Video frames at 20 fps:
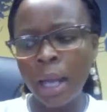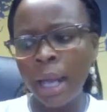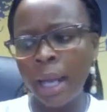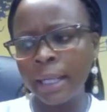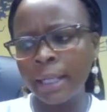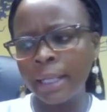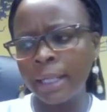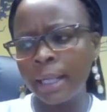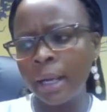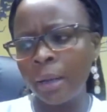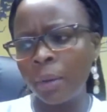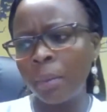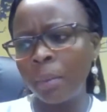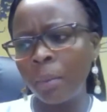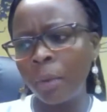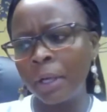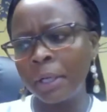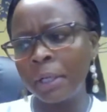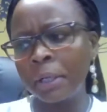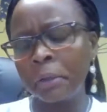And now I'm
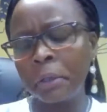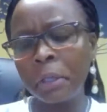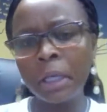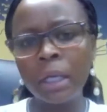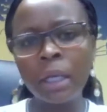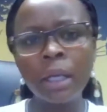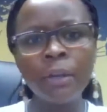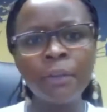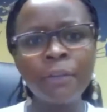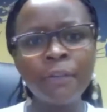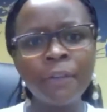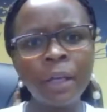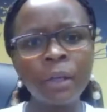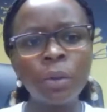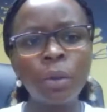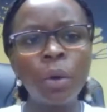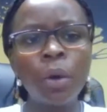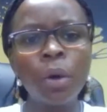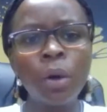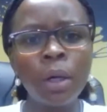wondering if at
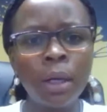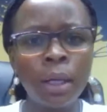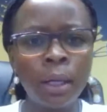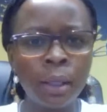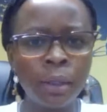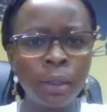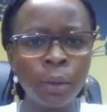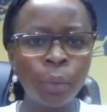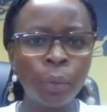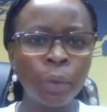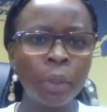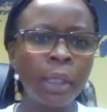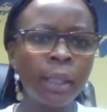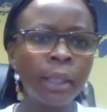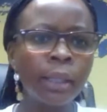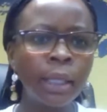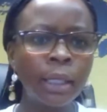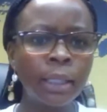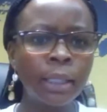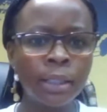all the
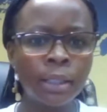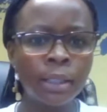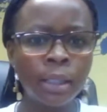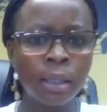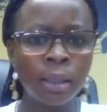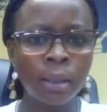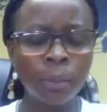work that